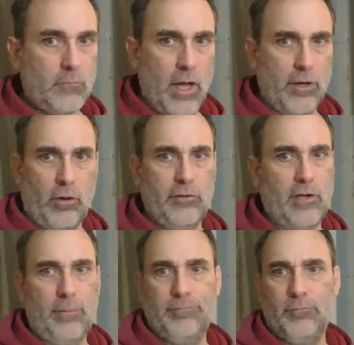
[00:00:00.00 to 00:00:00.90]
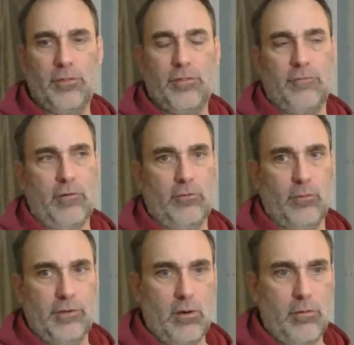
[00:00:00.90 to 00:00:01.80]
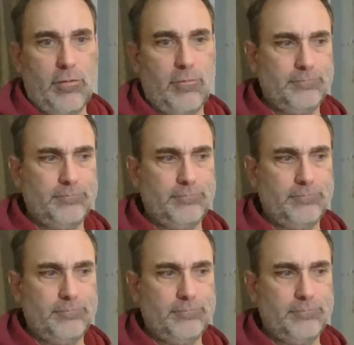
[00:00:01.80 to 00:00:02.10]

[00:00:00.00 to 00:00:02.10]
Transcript: had a great time with the friends I went down with.